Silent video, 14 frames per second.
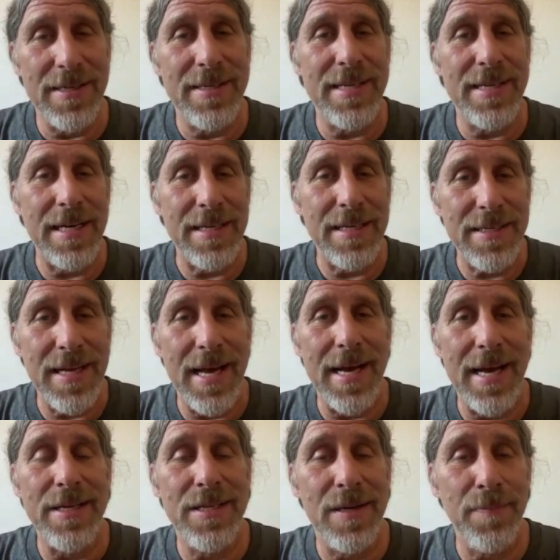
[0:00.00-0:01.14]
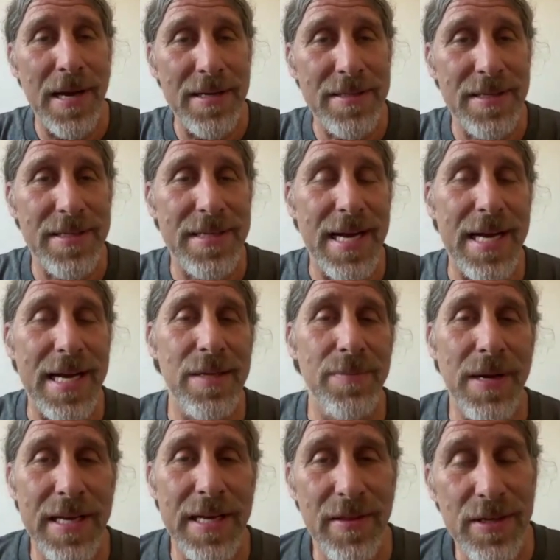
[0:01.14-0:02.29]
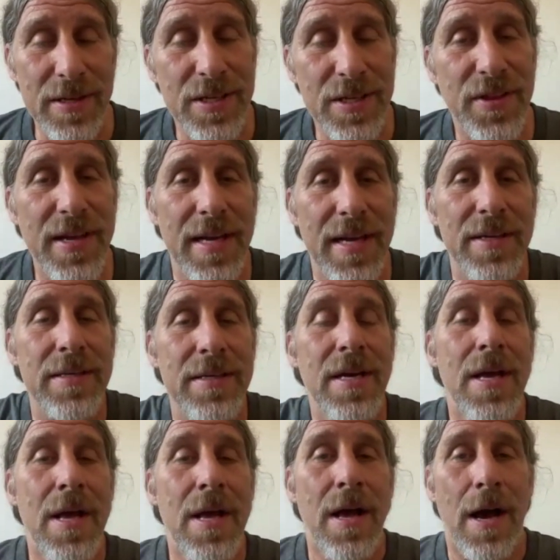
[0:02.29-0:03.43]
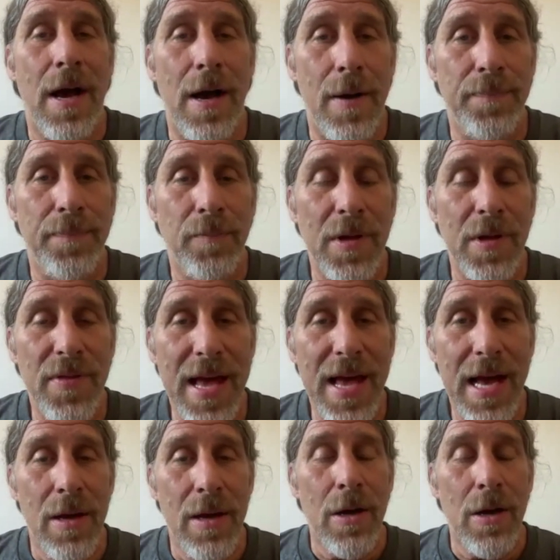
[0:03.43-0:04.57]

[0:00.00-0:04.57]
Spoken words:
insecticides and pesticides and many of these things that,